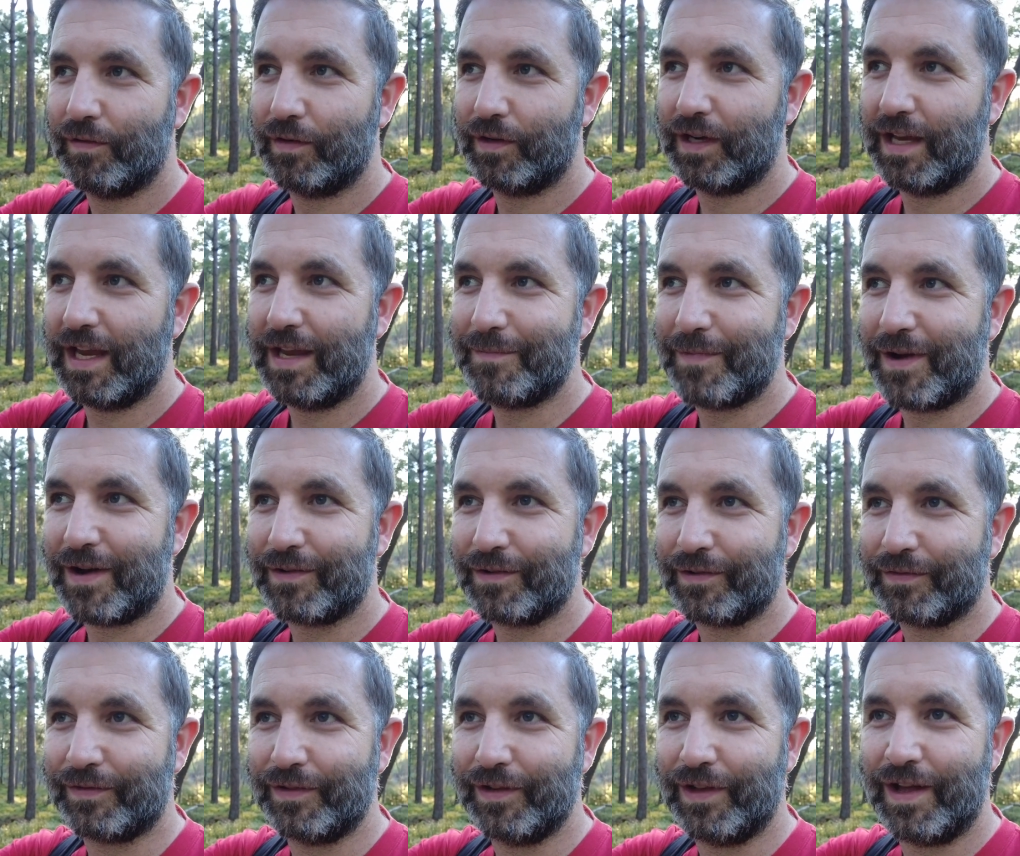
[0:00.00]
came out
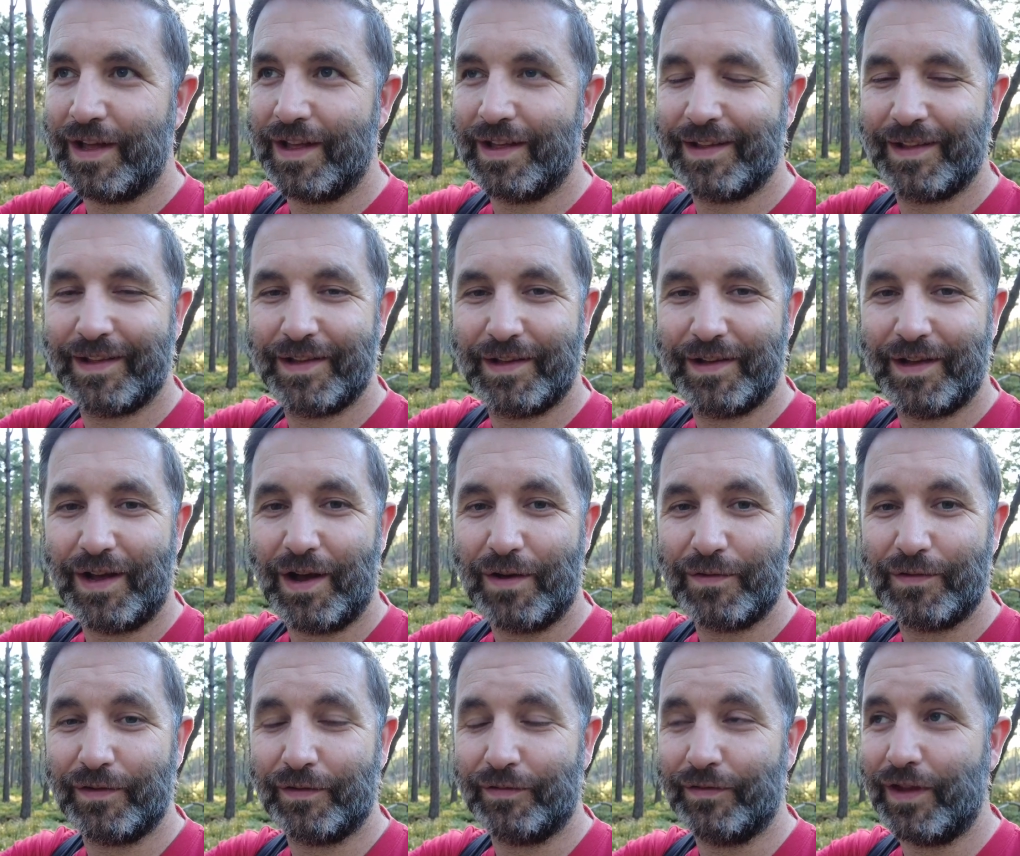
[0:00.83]

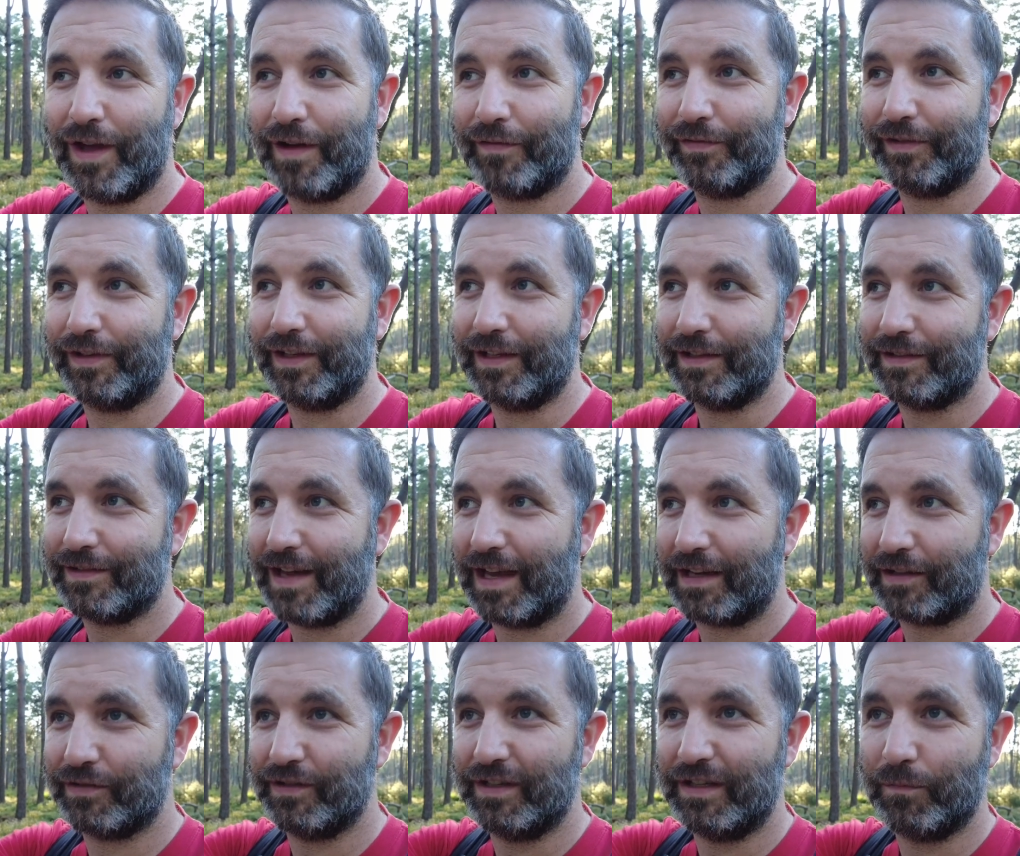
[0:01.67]
of nothing. It's
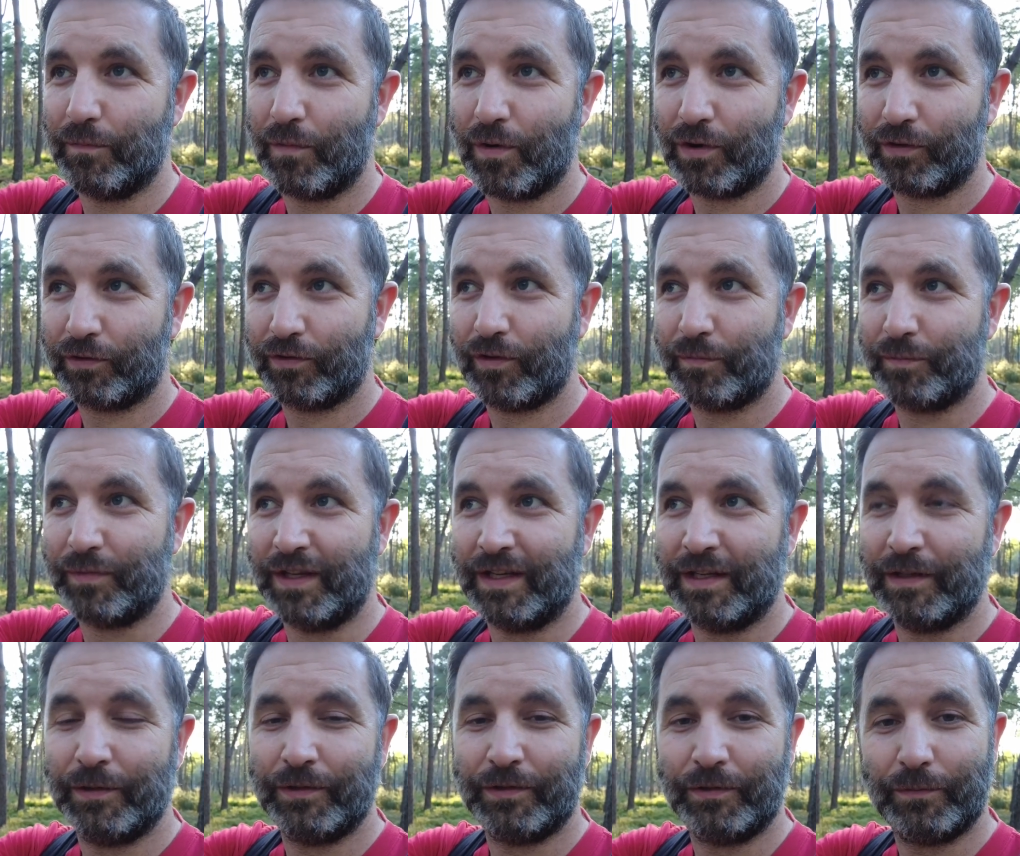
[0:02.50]
actually walked up the
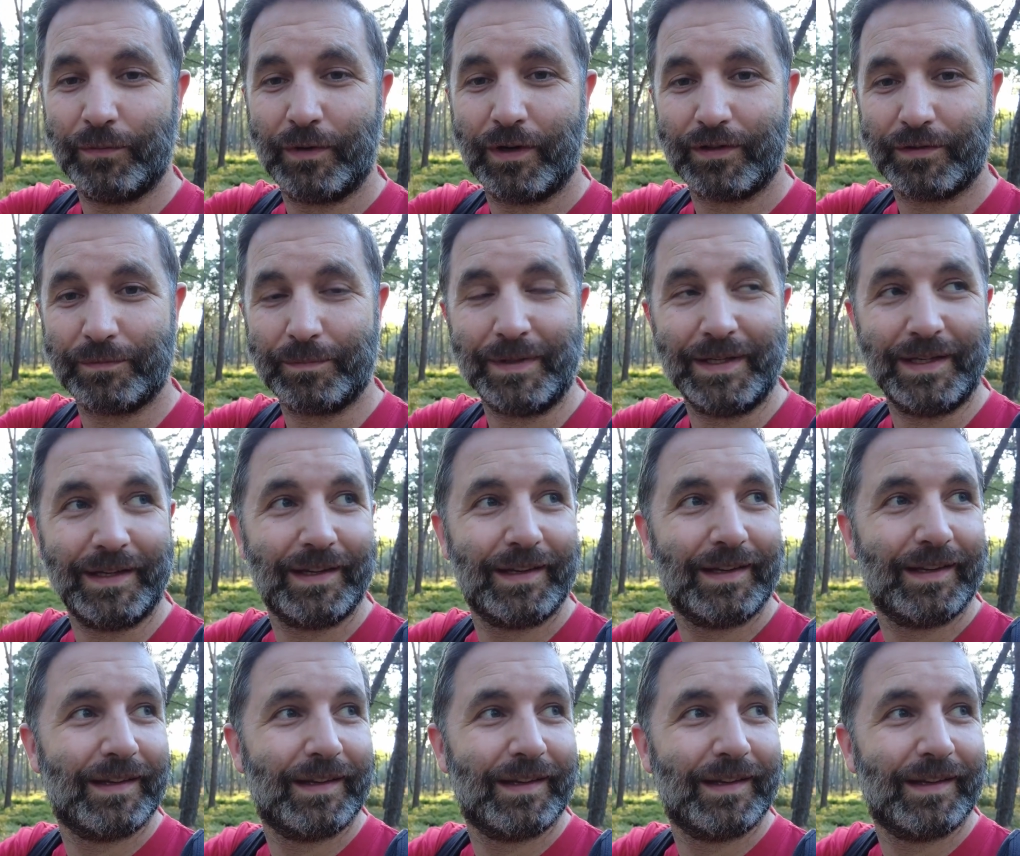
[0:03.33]
hill towards me,